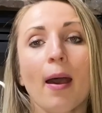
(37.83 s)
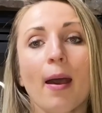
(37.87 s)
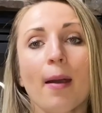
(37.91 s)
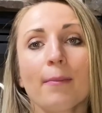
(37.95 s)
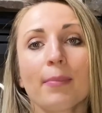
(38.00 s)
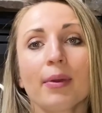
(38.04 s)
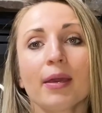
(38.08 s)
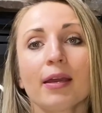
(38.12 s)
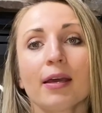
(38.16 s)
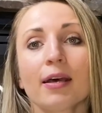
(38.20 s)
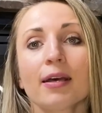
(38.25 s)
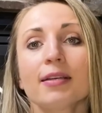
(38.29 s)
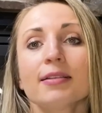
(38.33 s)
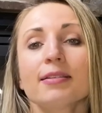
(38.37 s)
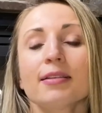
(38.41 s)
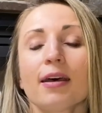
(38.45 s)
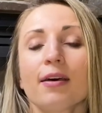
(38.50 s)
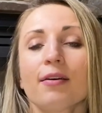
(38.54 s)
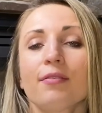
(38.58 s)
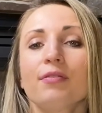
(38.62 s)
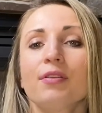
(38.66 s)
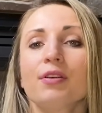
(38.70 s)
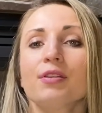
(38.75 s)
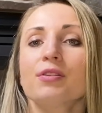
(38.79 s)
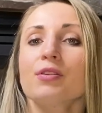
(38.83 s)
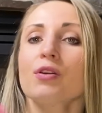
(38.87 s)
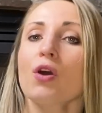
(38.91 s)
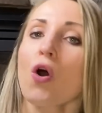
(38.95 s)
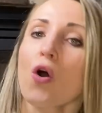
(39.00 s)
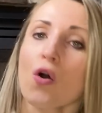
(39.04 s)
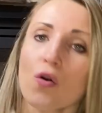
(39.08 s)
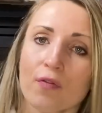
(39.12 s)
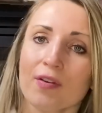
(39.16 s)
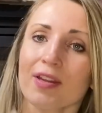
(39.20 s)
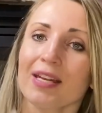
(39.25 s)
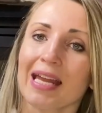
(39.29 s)
Because of this
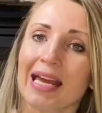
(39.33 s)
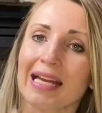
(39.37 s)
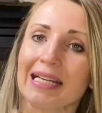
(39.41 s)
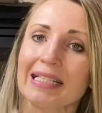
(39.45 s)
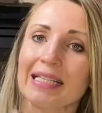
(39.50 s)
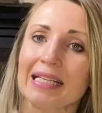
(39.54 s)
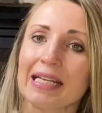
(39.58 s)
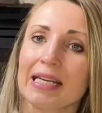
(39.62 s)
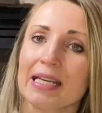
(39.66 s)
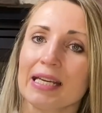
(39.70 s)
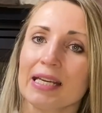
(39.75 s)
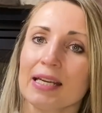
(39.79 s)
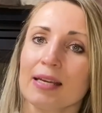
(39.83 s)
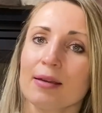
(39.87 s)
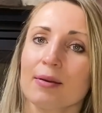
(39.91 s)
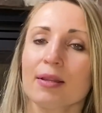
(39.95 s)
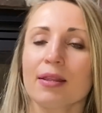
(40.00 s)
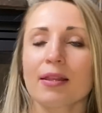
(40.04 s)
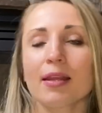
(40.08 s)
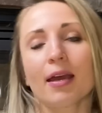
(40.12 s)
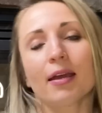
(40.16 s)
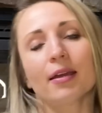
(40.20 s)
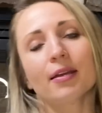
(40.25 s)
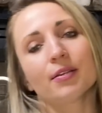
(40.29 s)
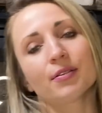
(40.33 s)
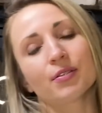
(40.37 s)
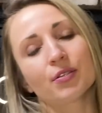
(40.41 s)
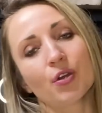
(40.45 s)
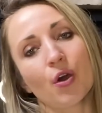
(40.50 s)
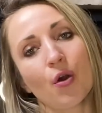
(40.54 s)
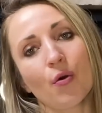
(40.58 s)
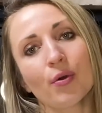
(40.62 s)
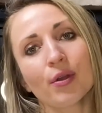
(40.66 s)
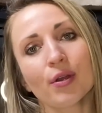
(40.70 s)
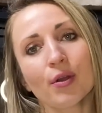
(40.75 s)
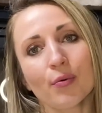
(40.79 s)
COVID-19 that is
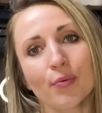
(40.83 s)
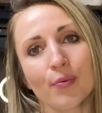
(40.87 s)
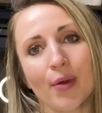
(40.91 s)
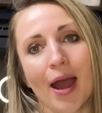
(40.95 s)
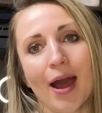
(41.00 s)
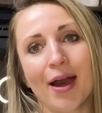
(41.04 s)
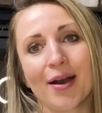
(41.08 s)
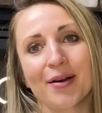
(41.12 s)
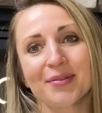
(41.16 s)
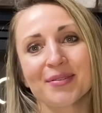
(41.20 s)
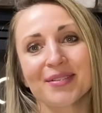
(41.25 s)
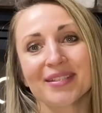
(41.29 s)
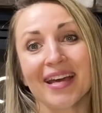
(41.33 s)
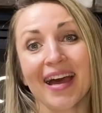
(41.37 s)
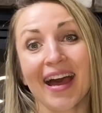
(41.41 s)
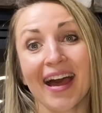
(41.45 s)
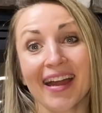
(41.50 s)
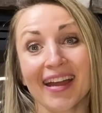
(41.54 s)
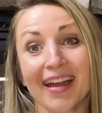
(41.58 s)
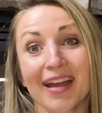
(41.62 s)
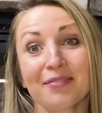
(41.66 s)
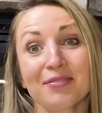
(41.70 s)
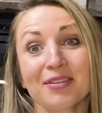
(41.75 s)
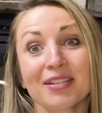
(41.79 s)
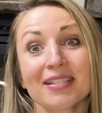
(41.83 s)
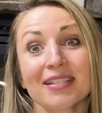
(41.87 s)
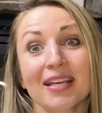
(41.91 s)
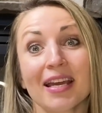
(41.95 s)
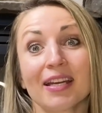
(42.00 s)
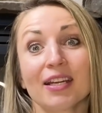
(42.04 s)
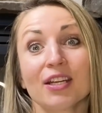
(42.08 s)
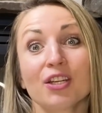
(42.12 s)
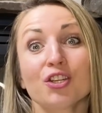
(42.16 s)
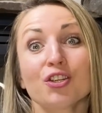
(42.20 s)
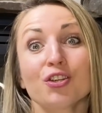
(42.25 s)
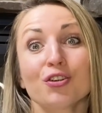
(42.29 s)
going around, I have
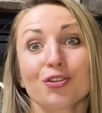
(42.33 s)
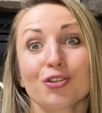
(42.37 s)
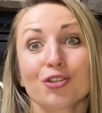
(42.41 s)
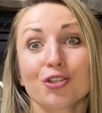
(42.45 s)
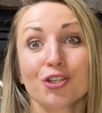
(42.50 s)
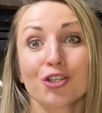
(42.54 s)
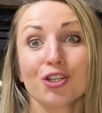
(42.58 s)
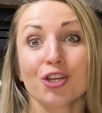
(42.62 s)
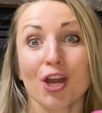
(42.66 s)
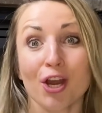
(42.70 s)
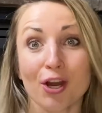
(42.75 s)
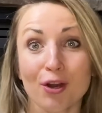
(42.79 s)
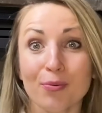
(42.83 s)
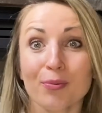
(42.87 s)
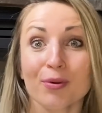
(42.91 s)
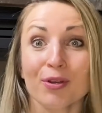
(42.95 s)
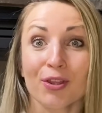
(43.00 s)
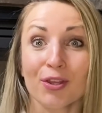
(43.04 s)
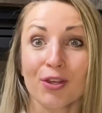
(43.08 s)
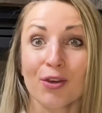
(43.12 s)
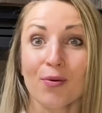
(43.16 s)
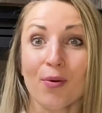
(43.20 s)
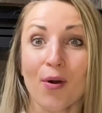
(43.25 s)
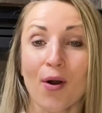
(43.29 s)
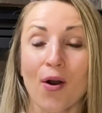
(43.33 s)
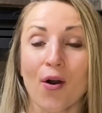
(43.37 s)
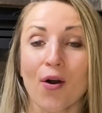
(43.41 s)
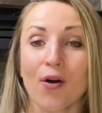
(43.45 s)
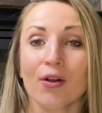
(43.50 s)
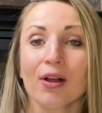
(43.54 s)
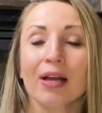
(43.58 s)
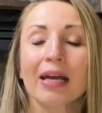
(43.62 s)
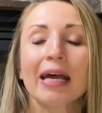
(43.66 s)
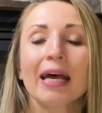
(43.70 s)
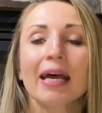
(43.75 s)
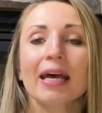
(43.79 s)
decided to share with you
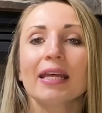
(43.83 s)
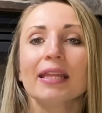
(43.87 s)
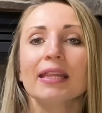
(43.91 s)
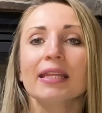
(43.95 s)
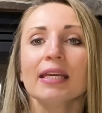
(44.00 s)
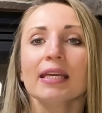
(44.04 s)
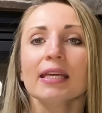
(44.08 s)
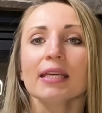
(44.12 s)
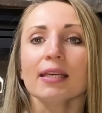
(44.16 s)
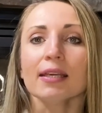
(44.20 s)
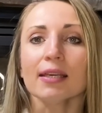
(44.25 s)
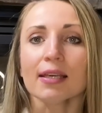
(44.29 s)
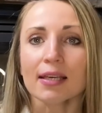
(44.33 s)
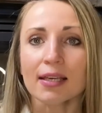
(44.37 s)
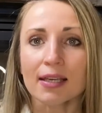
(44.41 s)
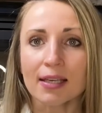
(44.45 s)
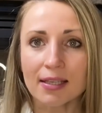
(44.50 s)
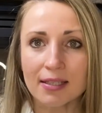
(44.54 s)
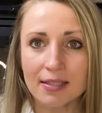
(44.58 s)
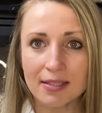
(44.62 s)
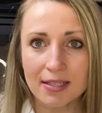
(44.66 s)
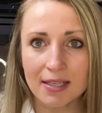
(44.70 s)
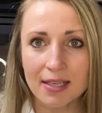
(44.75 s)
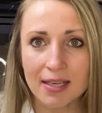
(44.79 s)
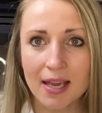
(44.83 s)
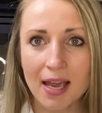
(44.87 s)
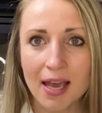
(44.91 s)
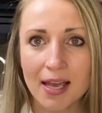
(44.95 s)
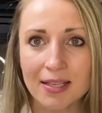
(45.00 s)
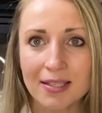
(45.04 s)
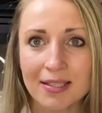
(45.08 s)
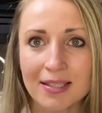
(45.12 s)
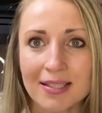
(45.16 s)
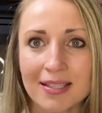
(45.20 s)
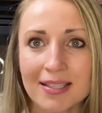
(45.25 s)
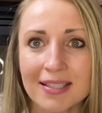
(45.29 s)
all the
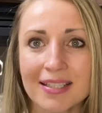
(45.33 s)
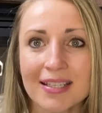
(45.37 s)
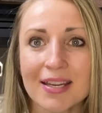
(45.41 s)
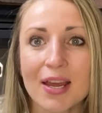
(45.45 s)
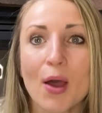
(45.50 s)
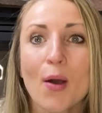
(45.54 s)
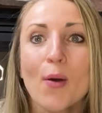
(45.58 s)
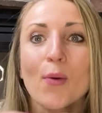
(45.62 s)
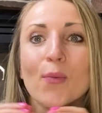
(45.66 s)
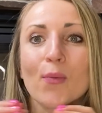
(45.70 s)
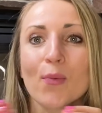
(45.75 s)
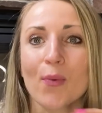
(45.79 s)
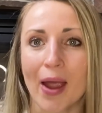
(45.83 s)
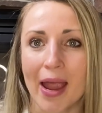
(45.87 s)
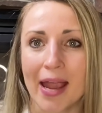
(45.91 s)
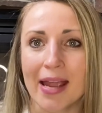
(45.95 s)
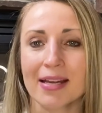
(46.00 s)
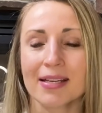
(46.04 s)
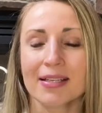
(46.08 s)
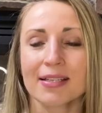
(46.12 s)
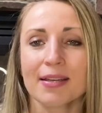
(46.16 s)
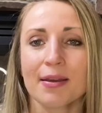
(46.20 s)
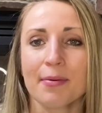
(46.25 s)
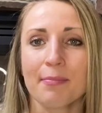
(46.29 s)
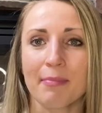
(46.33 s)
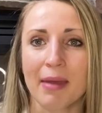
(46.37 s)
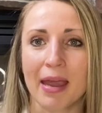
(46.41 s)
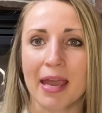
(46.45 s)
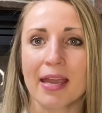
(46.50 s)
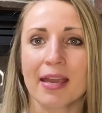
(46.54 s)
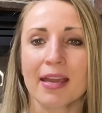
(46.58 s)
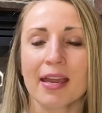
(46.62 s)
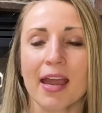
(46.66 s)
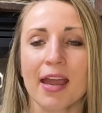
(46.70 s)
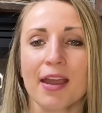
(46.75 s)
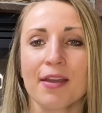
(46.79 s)
easiest way to
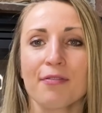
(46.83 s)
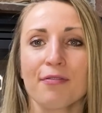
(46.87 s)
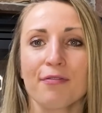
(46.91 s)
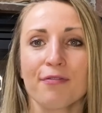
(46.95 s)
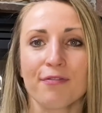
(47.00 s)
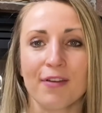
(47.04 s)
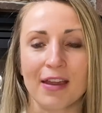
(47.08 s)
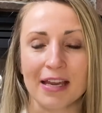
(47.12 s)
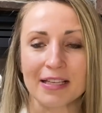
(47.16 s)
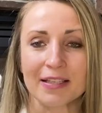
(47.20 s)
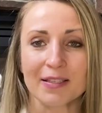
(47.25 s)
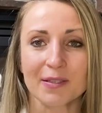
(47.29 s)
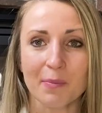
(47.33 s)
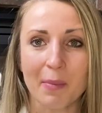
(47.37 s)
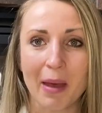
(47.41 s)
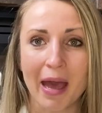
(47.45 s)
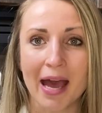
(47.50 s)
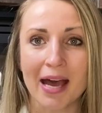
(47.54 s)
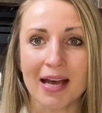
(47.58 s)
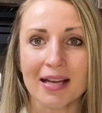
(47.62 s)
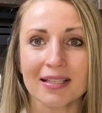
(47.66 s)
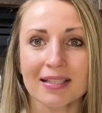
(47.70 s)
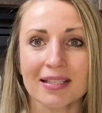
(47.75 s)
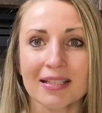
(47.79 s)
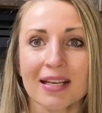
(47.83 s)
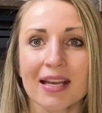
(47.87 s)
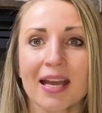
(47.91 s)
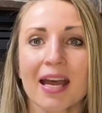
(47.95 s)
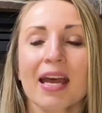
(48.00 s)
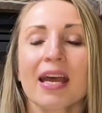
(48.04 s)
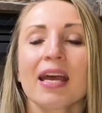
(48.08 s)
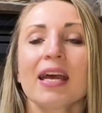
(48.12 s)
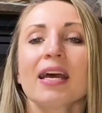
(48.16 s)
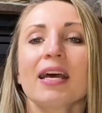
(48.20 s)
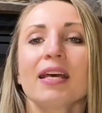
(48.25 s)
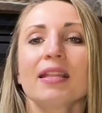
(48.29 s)
make a face mask.
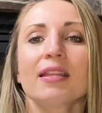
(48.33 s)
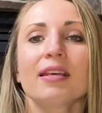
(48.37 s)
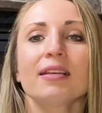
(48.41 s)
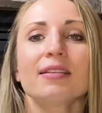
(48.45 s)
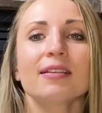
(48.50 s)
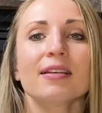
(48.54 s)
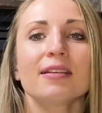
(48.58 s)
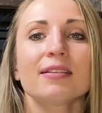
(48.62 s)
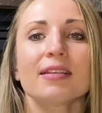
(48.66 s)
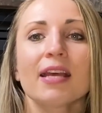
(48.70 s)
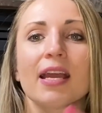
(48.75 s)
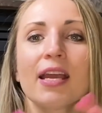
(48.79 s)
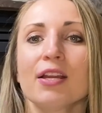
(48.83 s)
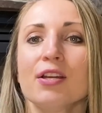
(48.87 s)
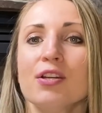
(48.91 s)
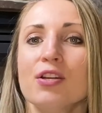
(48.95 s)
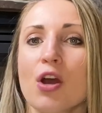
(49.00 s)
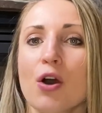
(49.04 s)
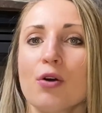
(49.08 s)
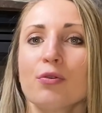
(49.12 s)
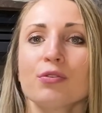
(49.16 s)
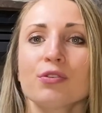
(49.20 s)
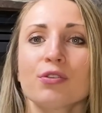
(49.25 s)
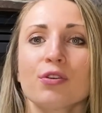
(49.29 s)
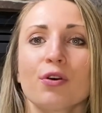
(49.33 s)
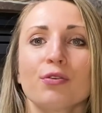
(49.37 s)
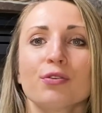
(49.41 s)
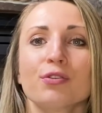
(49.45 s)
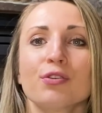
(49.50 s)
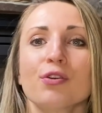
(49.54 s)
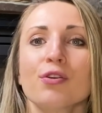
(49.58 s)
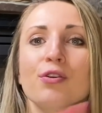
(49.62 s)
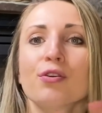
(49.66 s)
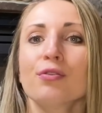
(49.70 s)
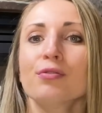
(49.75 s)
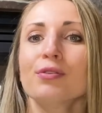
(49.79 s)
This is a no-sew, so
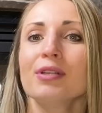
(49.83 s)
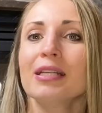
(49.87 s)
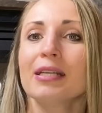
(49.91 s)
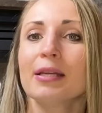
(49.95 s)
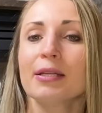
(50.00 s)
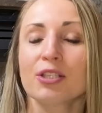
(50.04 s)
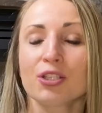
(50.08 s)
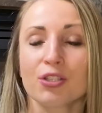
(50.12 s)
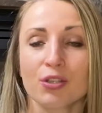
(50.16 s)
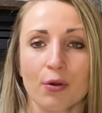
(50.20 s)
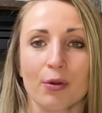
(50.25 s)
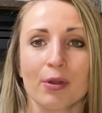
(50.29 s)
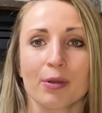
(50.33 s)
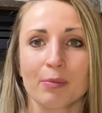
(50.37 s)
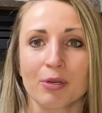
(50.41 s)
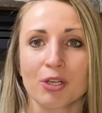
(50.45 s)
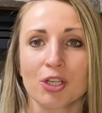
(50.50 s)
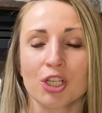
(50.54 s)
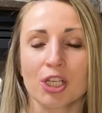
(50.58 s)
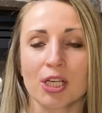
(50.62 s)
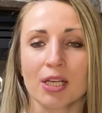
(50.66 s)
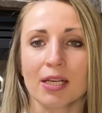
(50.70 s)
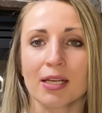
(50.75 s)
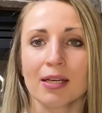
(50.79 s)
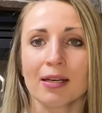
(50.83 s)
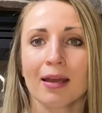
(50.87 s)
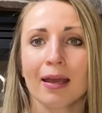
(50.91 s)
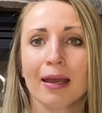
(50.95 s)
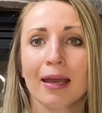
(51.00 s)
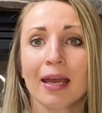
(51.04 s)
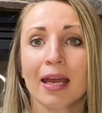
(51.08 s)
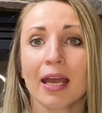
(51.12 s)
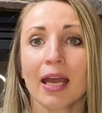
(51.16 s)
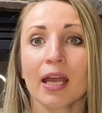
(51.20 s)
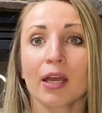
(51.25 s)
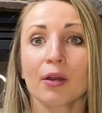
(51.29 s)
you don't need a sewing machine.
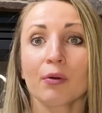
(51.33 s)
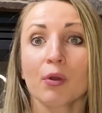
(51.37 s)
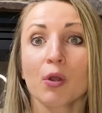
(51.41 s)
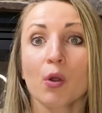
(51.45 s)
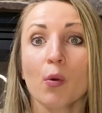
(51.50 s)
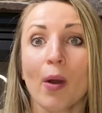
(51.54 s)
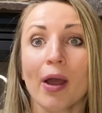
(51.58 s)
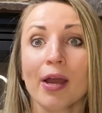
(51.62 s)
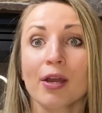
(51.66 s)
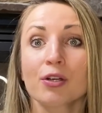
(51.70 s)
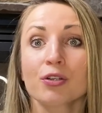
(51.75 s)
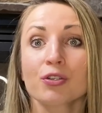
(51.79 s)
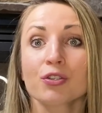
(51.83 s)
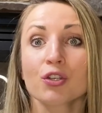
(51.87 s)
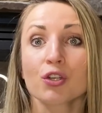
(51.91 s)
It requires